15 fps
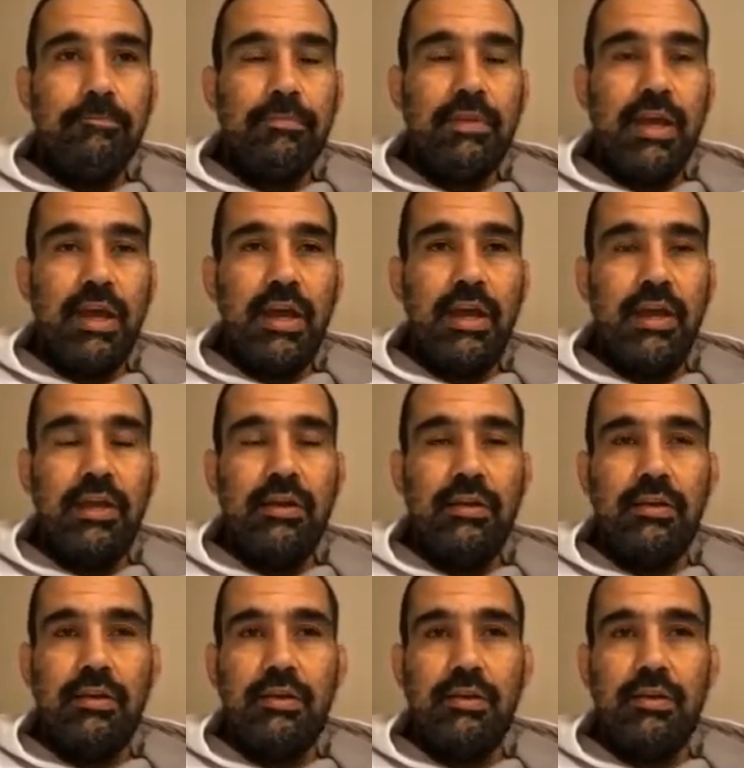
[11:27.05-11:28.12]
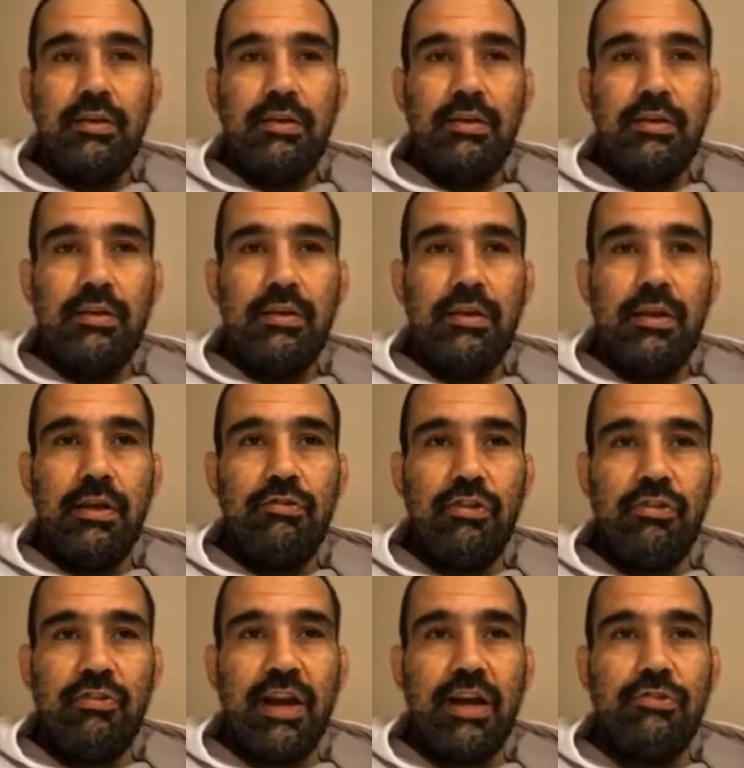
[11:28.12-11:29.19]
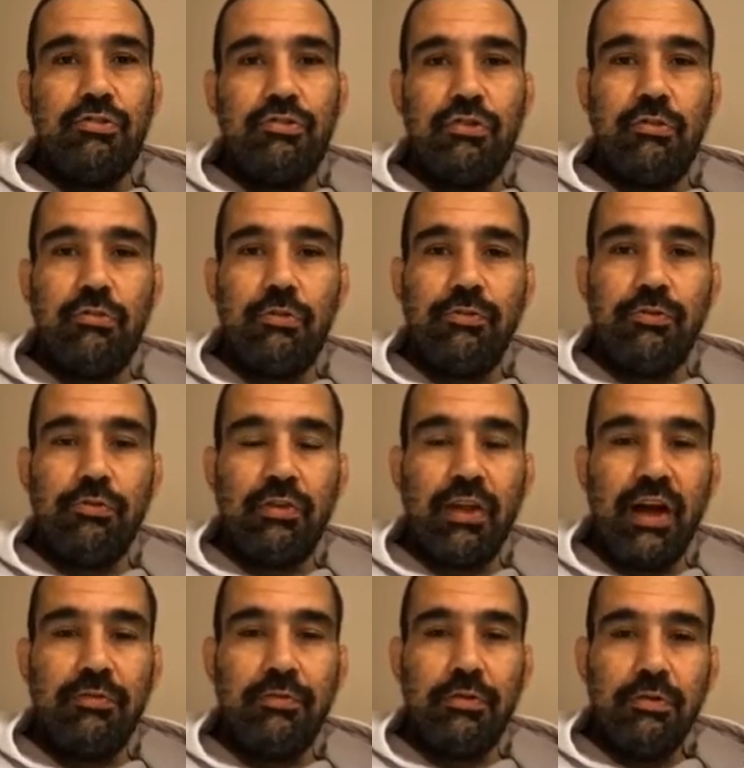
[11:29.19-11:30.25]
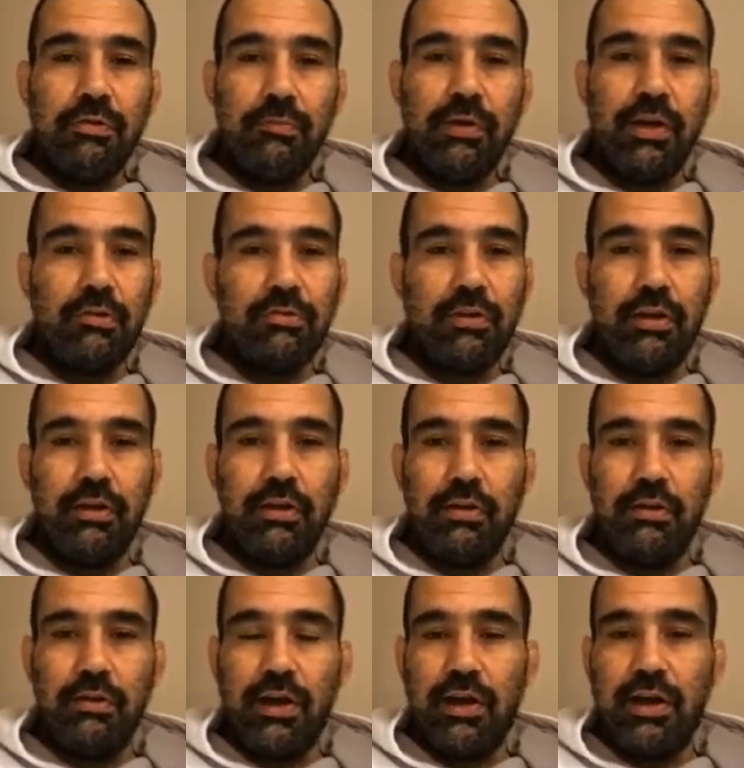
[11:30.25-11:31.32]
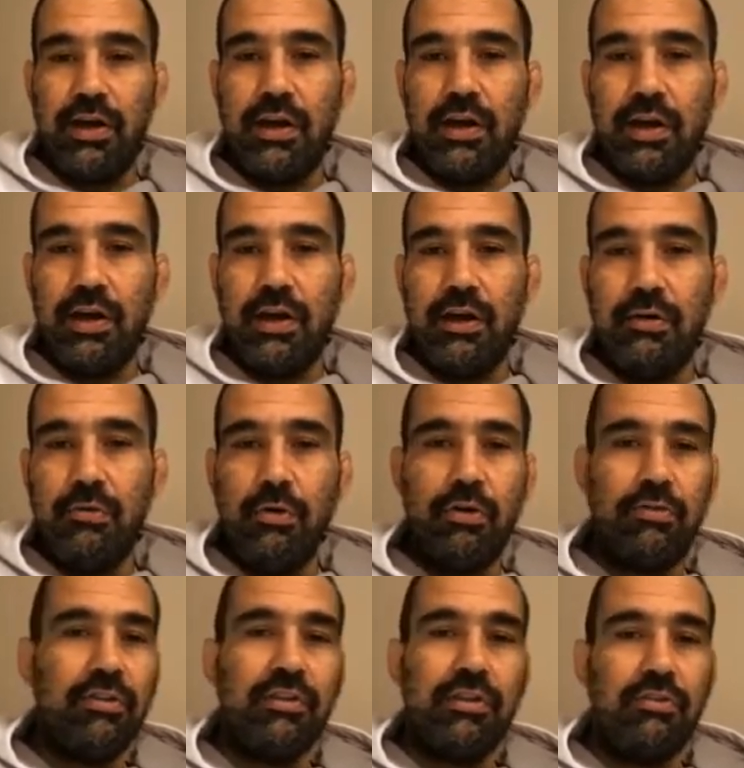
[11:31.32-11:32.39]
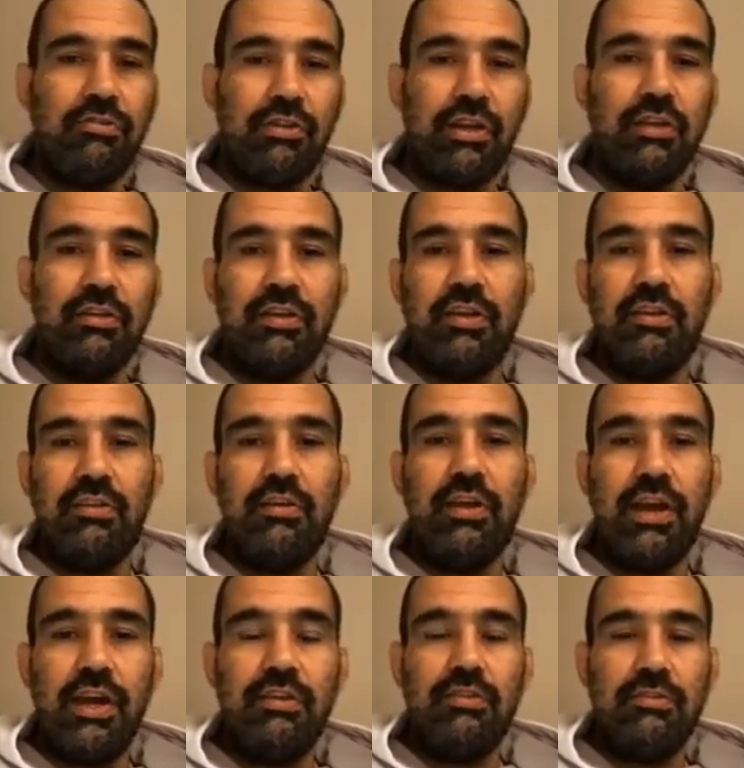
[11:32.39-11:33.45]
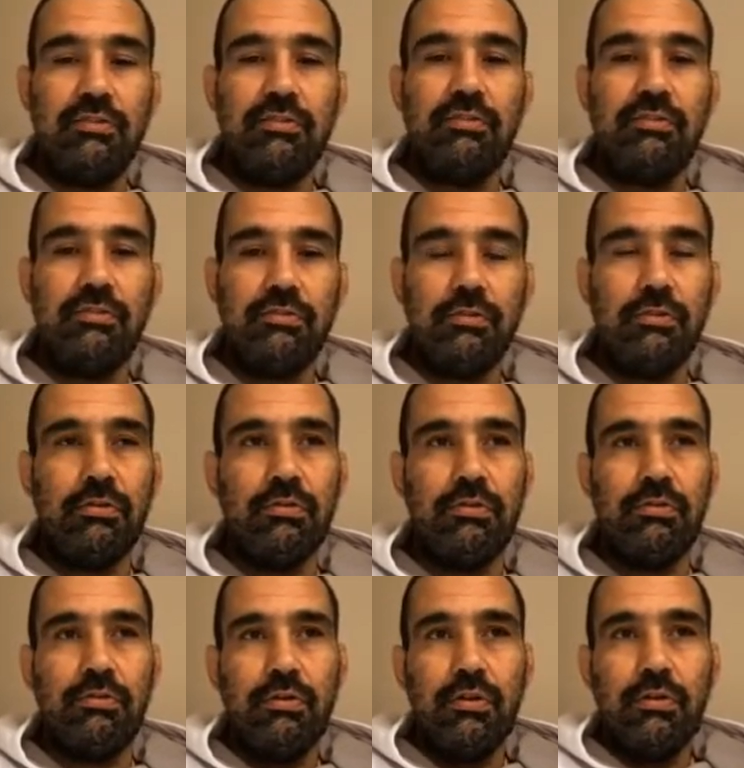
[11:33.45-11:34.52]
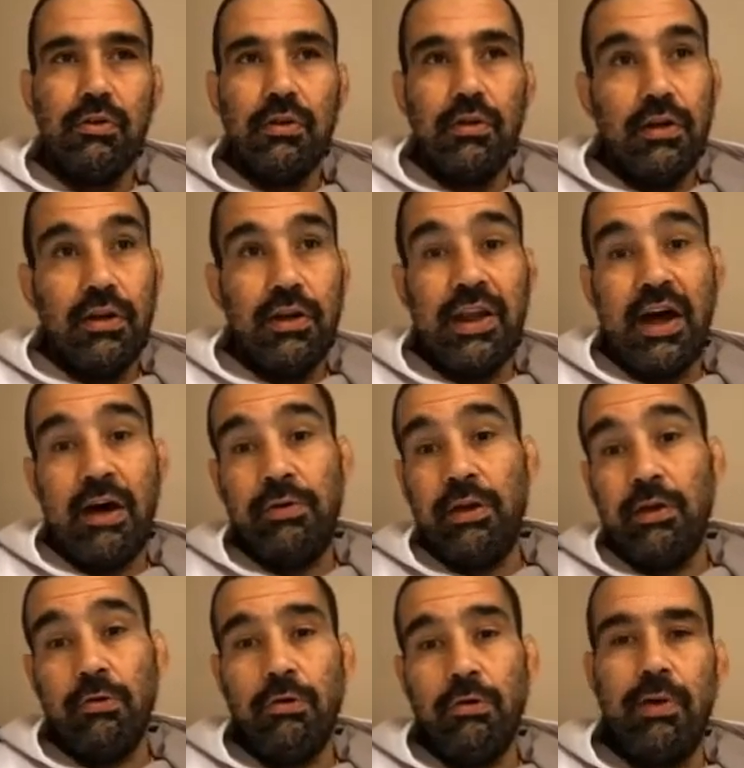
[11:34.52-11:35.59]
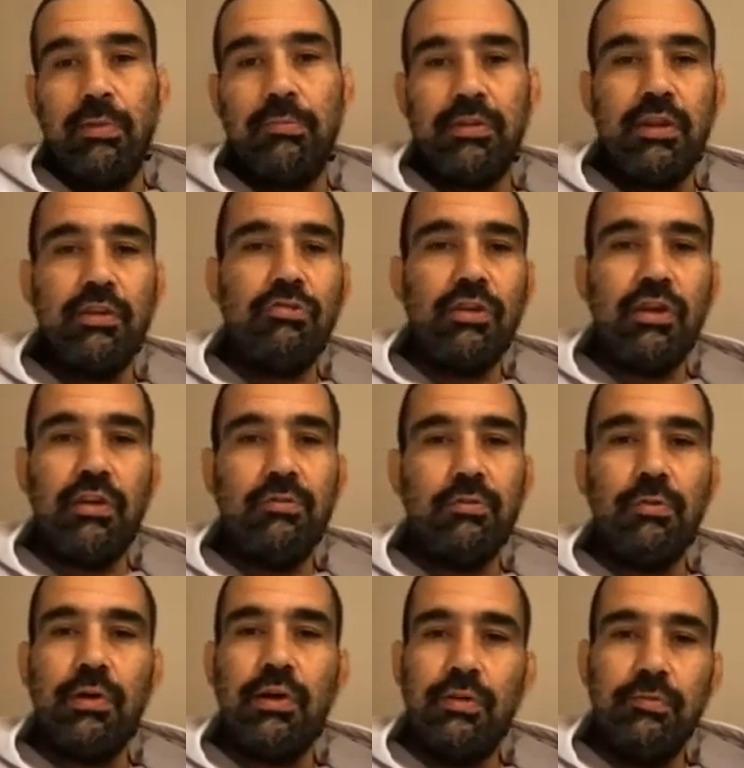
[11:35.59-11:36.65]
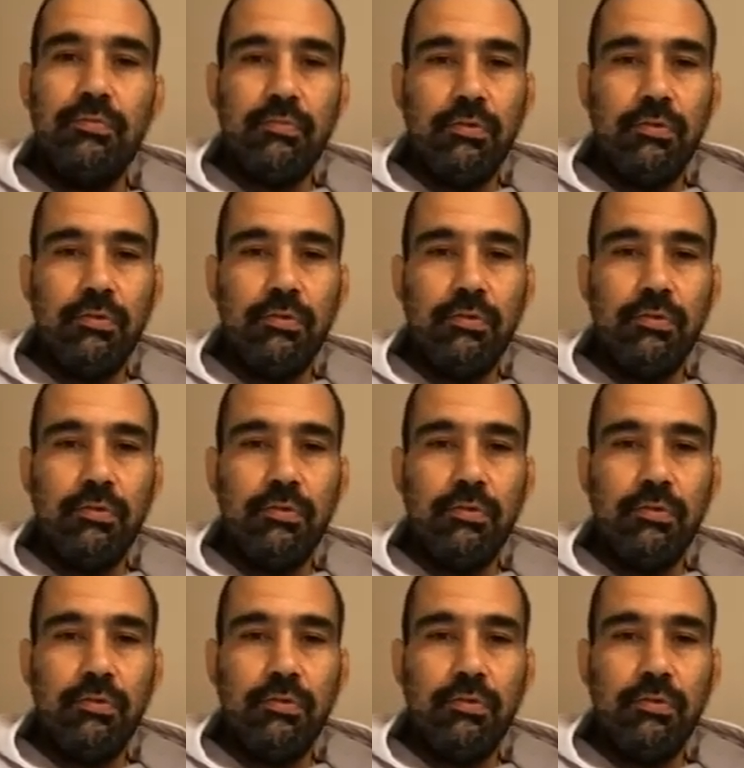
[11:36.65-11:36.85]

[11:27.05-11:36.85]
Then she started jiu-jitsu with Gustavo, because I wasn't teaching kids yet. So now in home, I'm teaching everyone.